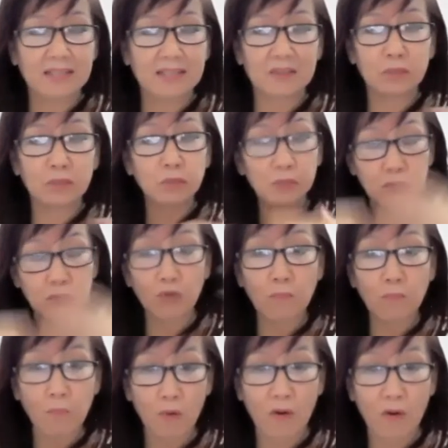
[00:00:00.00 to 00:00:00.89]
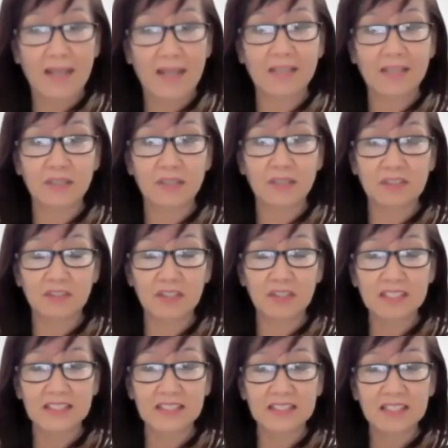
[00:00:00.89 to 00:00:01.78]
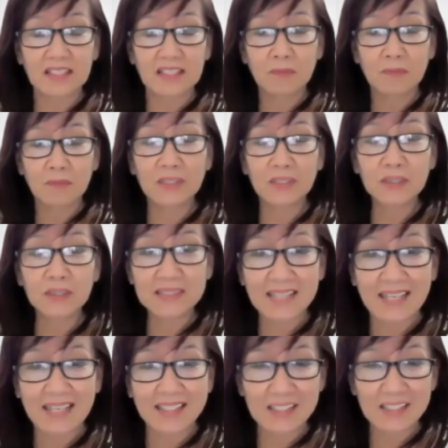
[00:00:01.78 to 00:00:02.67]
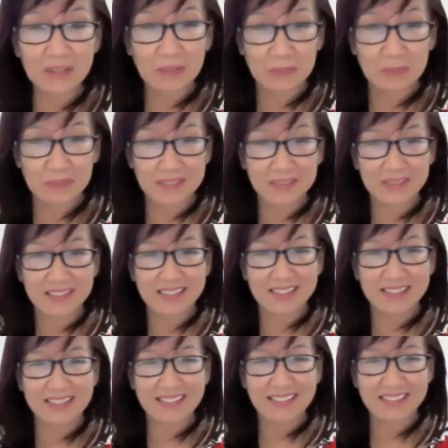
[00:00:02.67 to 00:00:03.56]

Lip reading: to show more hand gestures. Were you standing or were you sitting?